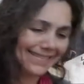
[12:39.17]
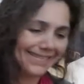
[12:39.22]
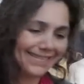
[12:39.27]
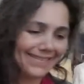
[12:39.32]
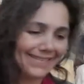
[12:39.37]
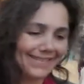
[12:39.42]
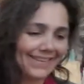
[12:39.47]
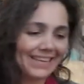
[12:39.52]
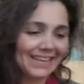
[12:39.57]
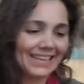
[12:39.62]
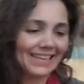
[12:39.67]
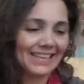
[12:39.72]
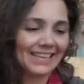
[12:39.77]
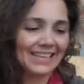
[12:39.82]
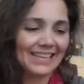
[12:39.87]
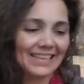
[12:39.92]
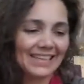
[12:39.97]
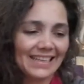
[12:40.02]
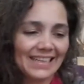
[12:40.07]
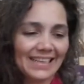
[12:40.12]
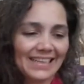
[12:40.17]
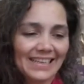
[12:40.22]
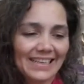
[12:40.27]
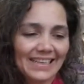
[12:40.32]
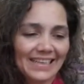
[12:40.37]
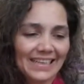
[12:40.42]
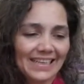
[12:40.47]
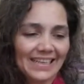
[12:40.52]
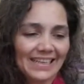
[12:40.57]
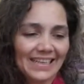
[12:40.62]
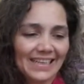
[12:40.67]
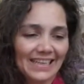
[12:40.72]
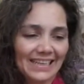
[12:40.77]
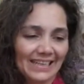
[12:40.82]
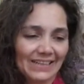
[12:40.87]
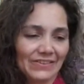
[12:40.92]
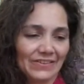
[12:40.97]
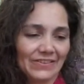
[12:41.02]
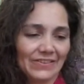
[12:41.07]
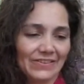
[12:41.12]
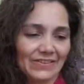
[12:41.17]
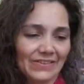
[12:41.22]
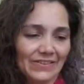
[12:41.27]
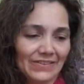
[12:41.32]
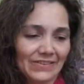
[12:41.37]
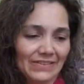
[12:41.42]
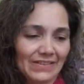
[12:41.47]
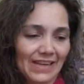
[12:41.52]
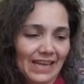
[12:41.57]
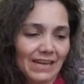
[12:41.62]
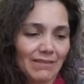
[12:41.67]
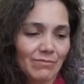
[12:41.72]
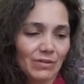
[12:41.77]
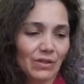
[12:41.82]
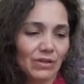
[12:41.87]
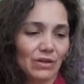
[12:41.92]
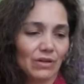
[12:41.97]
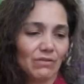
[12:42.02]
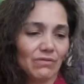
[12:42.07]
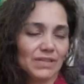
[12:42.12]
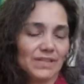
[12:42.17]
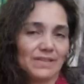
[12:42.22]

Well, and I learned a long time ago,